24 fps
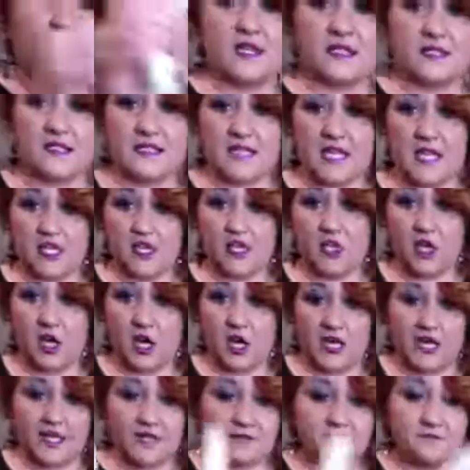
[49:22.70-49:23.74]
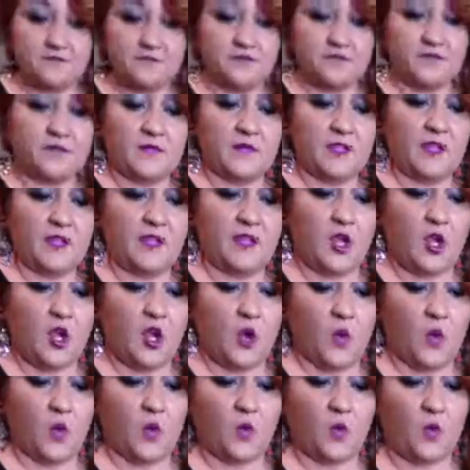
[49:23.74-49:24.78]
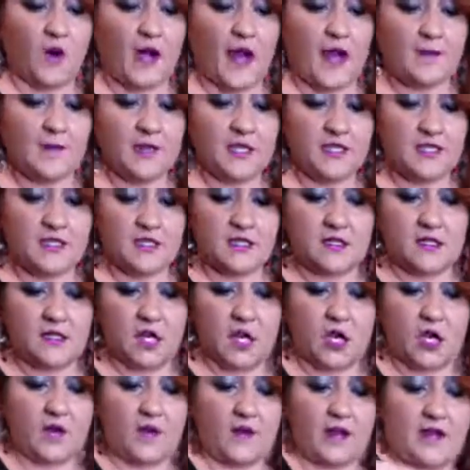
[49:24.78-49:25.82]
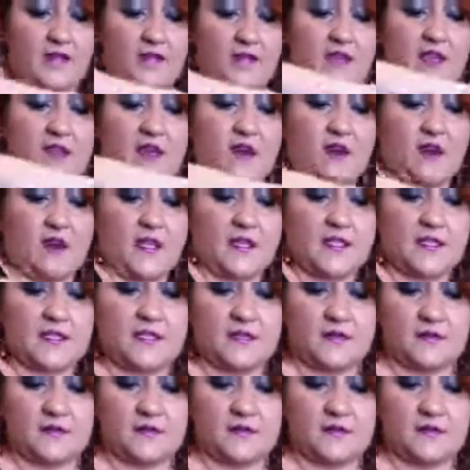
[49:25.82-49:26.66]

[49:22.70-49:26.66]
take your cotton, wrap it around that knot,